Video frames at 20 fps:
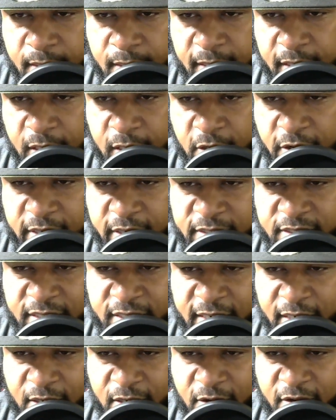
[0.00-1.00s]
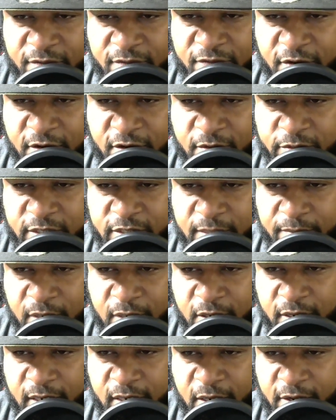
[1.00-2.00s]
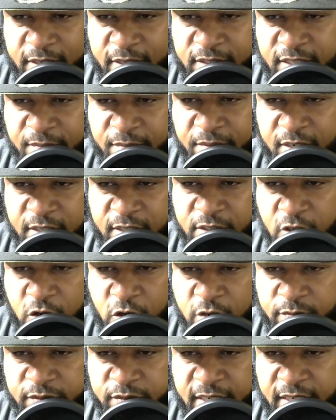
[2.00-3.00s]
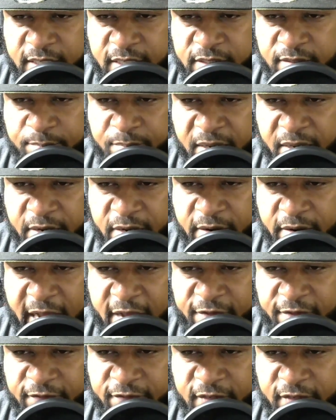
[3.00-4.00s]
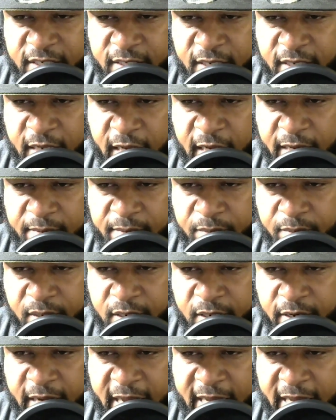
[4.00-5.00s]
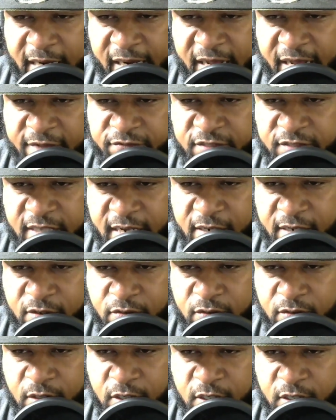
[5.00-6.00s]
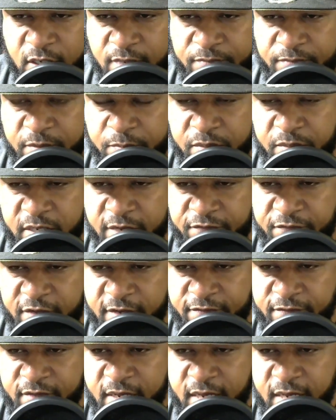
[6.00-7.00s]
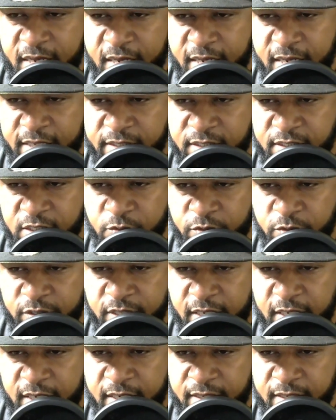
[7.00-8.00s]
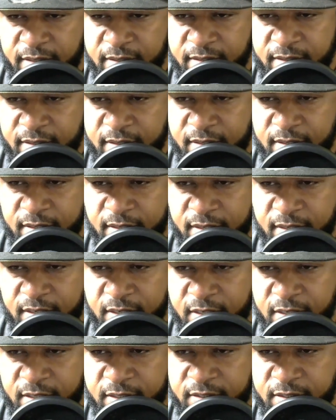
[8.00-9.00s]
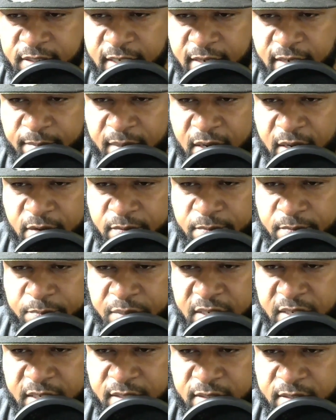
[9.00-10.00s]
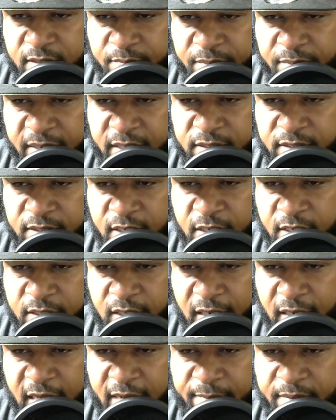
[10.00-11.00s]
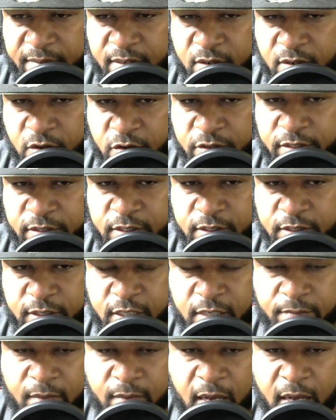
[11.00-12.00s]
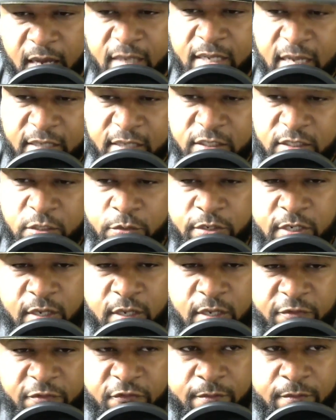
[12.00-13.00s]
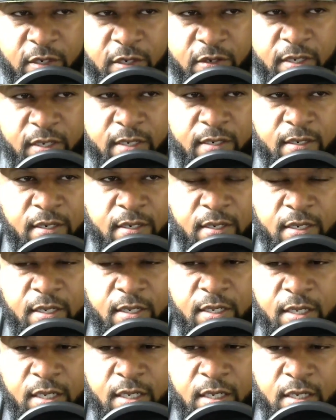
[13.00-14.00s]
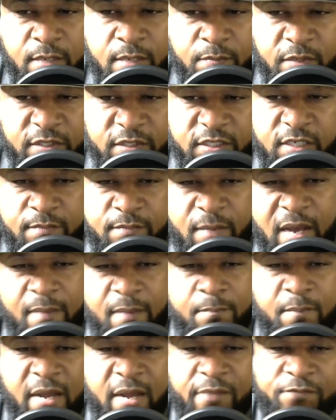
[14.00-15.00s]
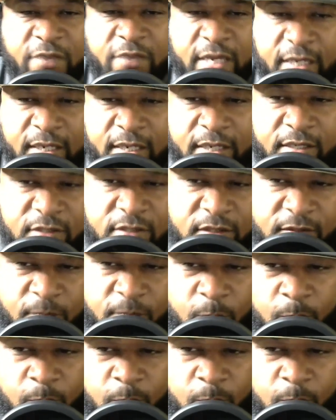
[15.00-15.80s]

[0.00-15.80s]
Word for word: And Lloyd said, Lloyd Vaughn, what's up, Lloyd? Lloyd said, because Armstead is a better athlete and player at left tackle. Look up the PFF and see what they say about Pete compared to other linemen on the team. I see where you're coming from, Lloyd. But see, my thing is,